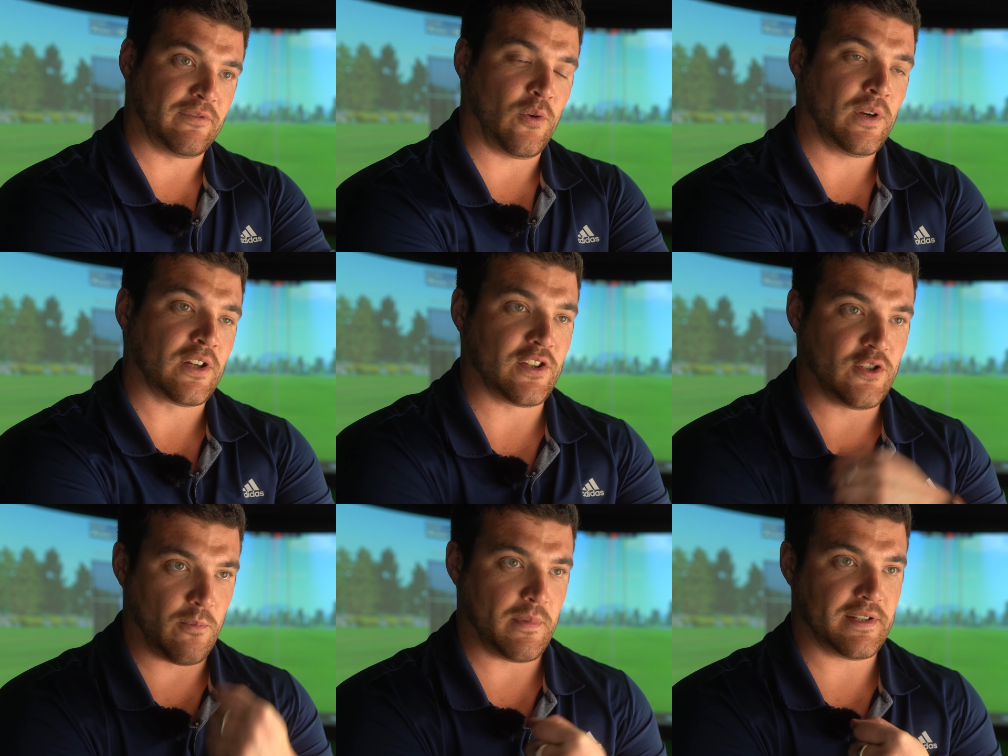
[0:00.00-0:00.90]
before we look at the
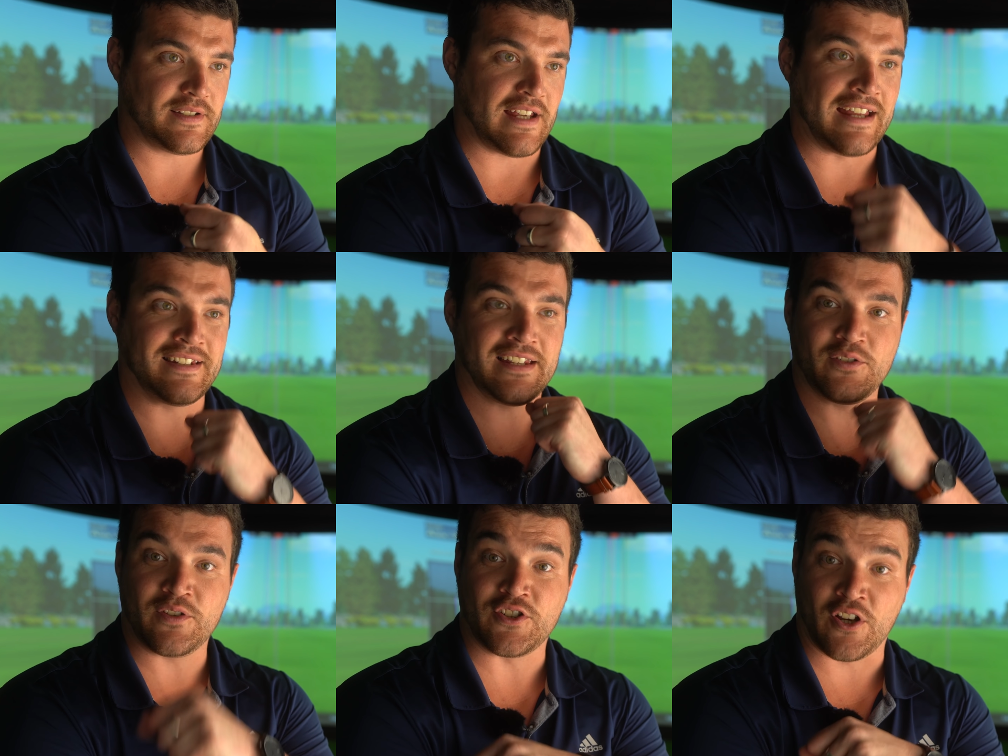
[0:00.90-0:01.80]
numbers and then
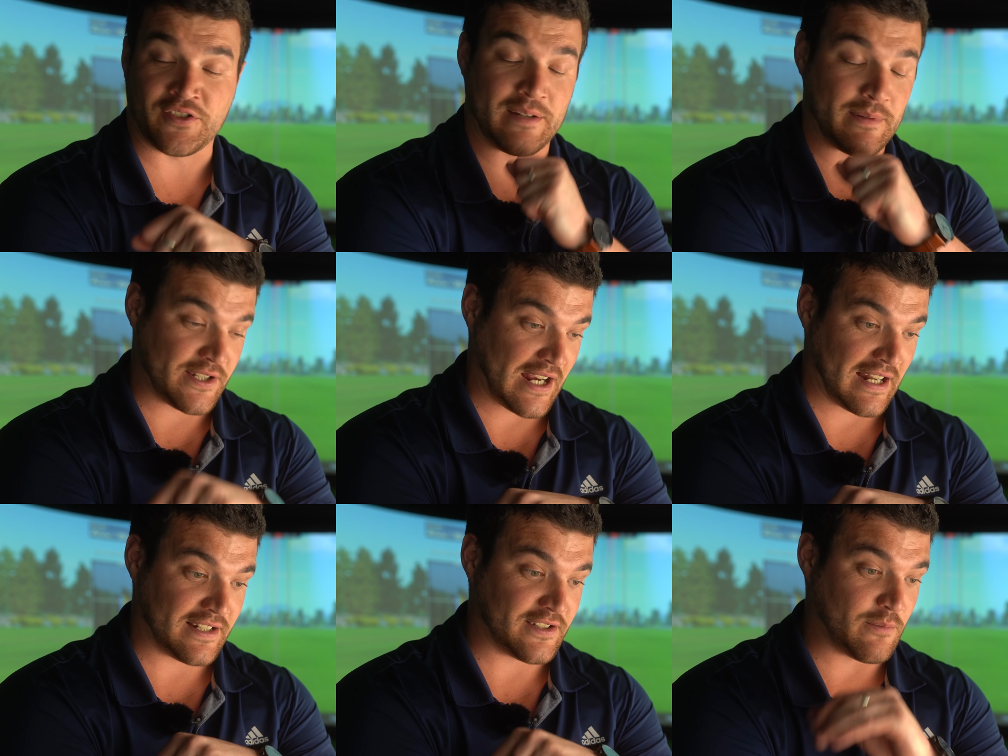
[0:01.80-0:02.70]
do the shot shaping
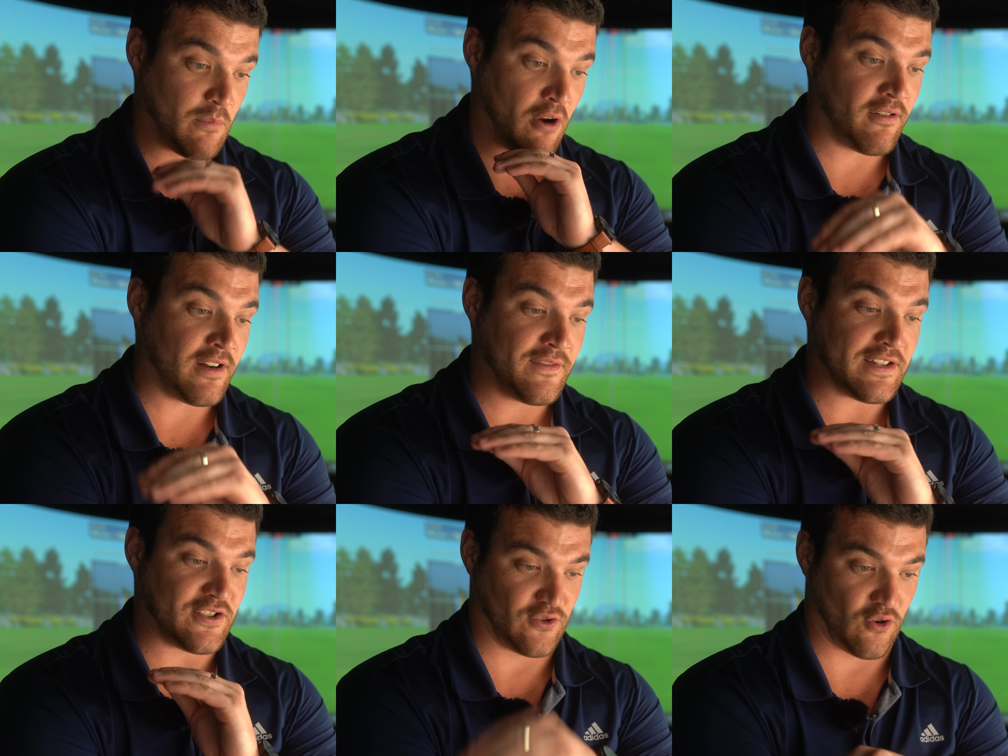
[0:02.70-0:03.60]
challenge, the moral of
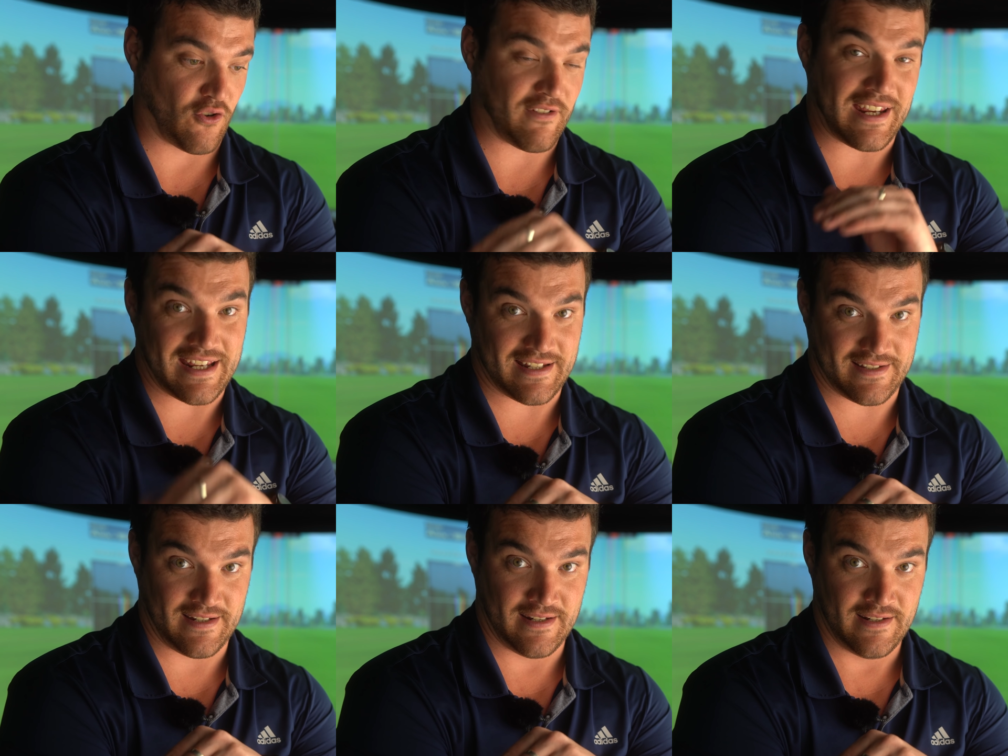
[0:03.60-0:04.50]
this story
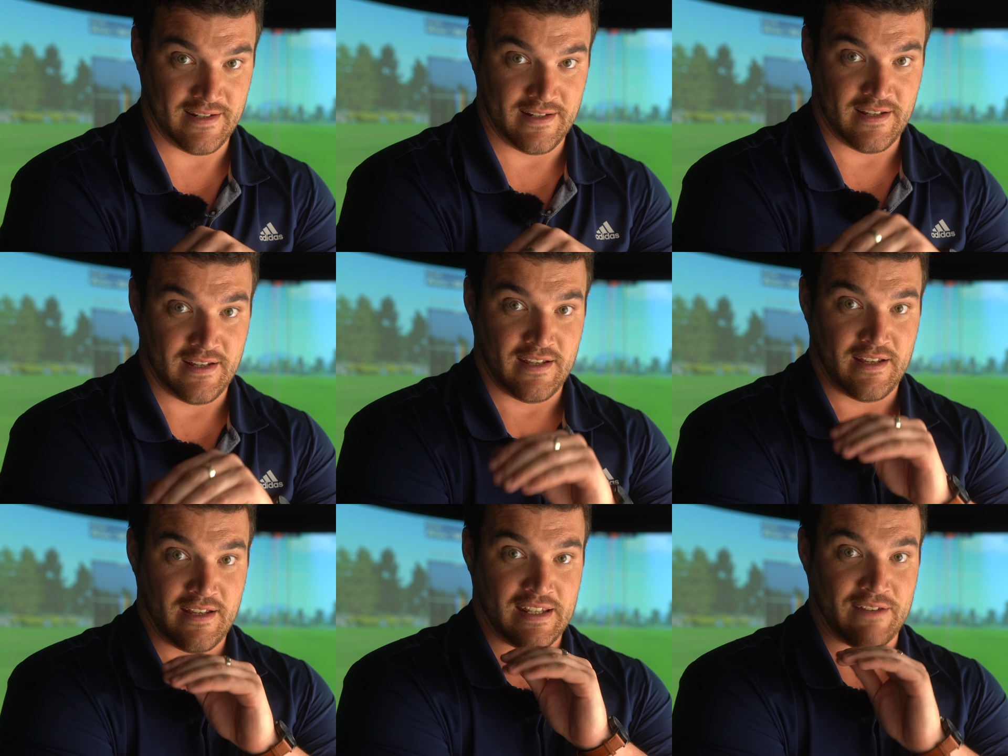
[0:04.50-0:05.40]
is
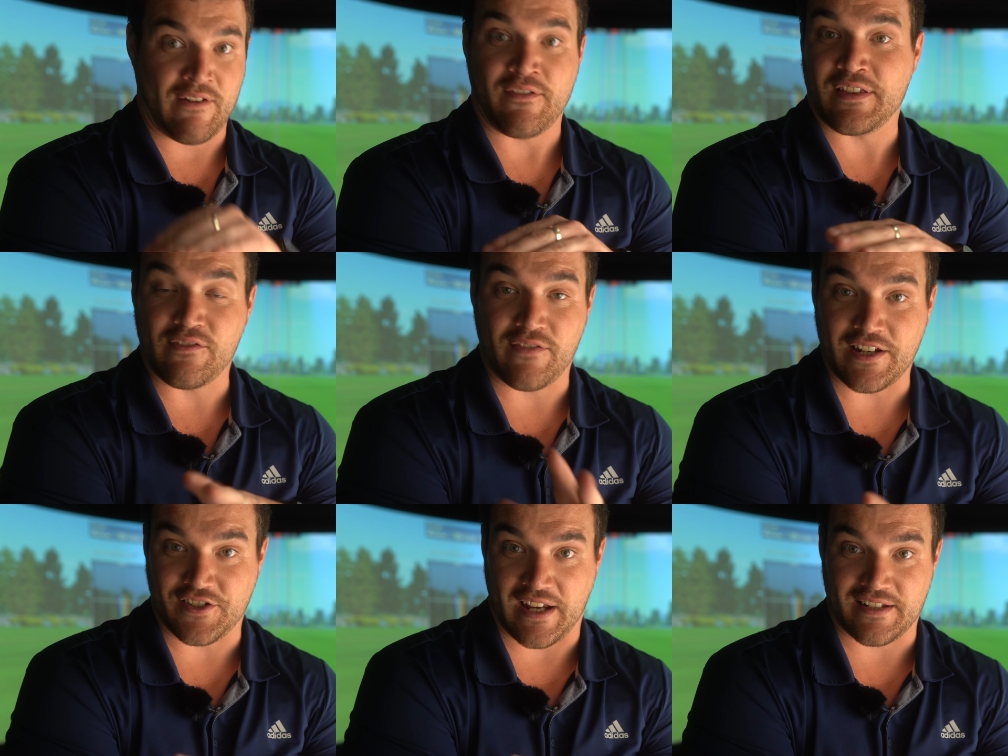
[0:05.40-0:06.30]
give everything a fair
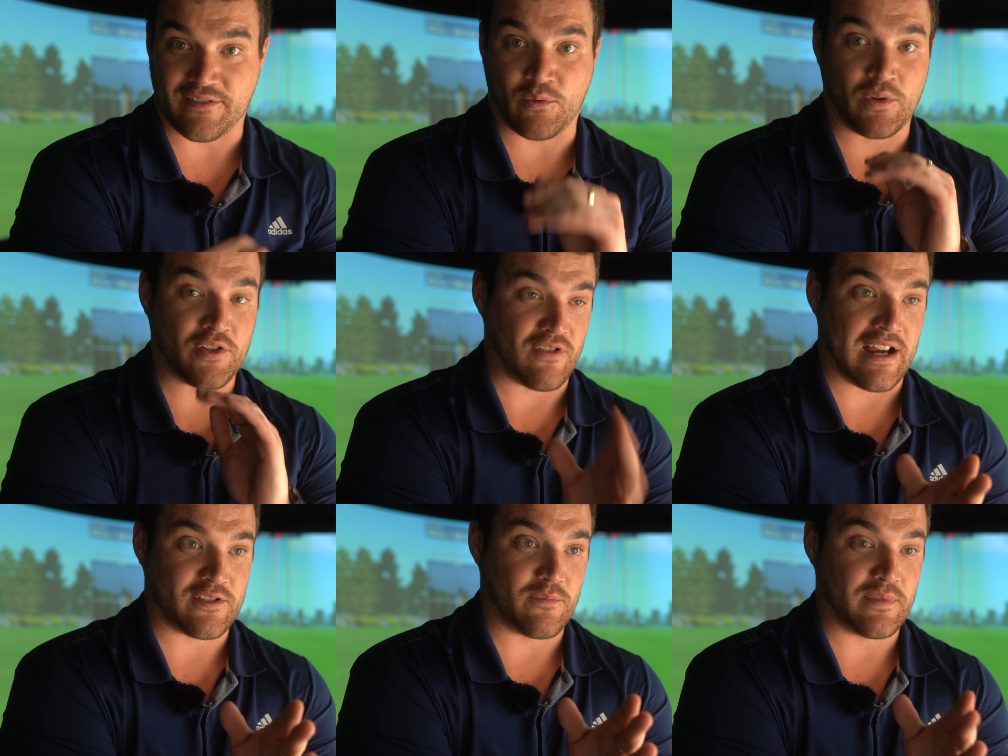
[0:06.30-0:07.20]
chance. If you want to
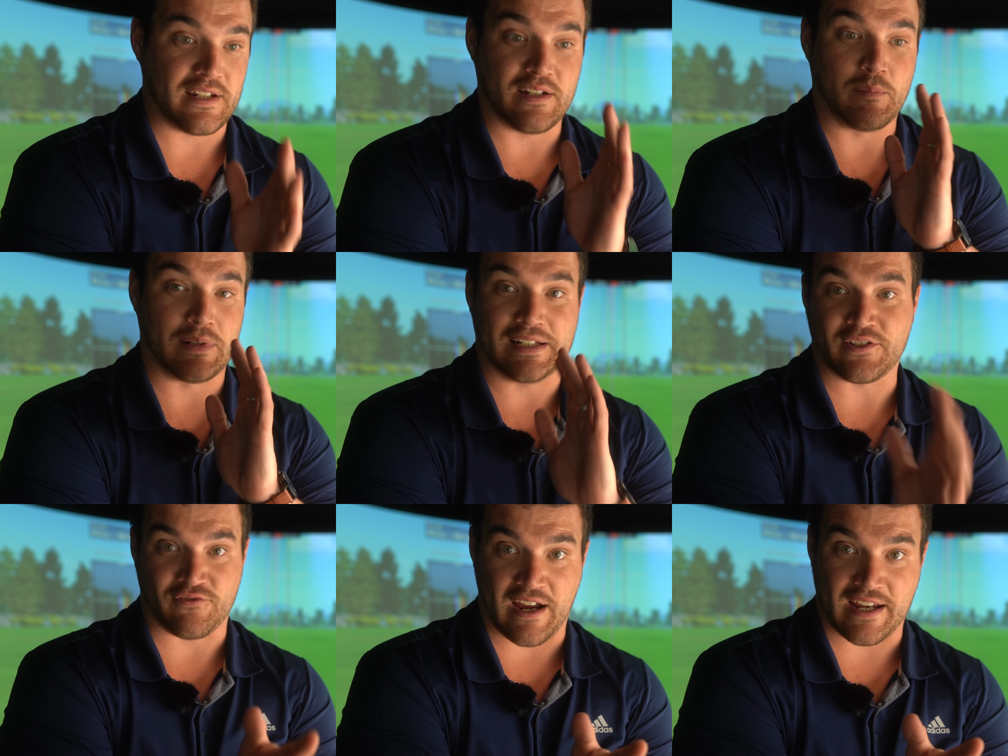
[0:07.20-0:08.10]
try something, please
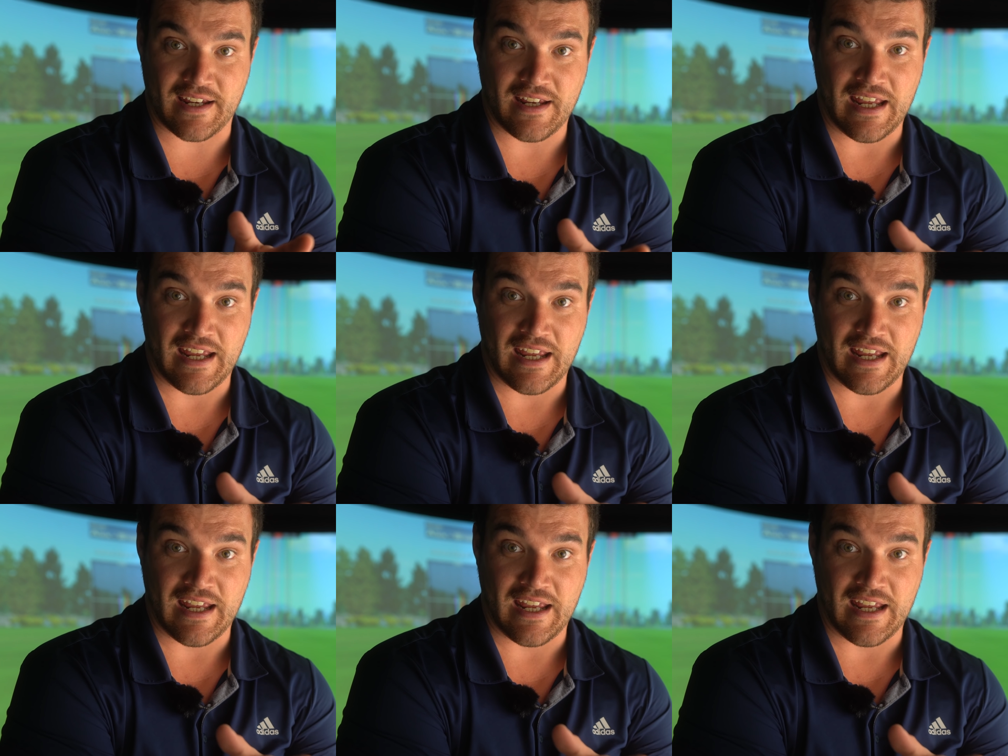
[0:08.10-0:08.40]
try it.